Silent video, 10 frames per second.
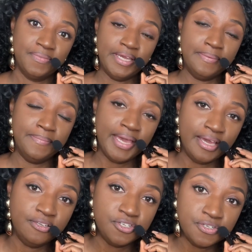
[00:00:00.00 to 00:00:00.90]
in
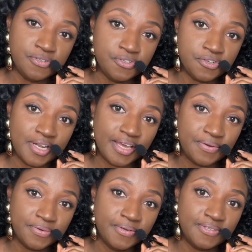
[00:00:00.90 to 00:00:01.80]
May, June, July,
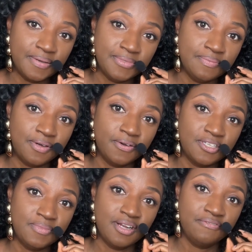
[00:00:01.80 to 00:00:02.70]
August, September,
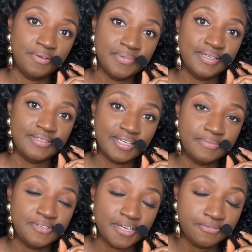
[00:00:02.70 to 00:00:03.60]
October, November,
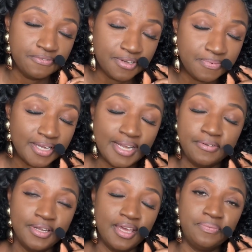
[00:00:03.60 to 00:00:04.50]
December, January, February, and now
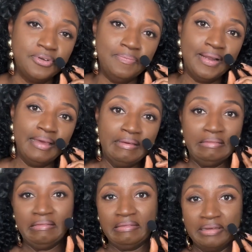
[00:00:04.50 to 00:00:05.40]
in April, you'd be like,
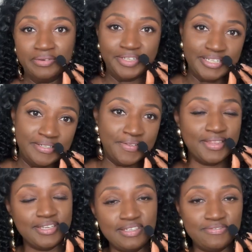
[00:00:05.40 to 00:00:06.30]
oh, why are you doing
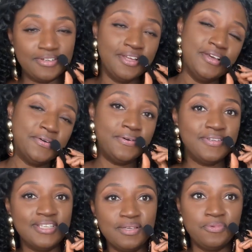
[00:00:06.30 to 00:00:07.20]
this for
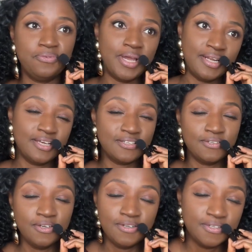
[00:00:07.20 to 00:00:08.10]
autism awareness?
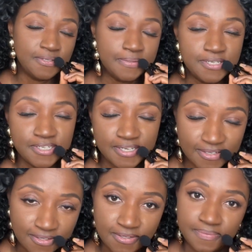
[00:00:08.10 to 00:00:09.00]
No, you're not doing
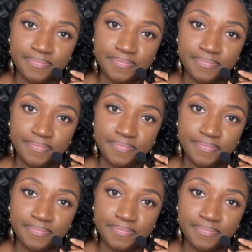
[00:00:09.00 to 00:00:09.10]
shit.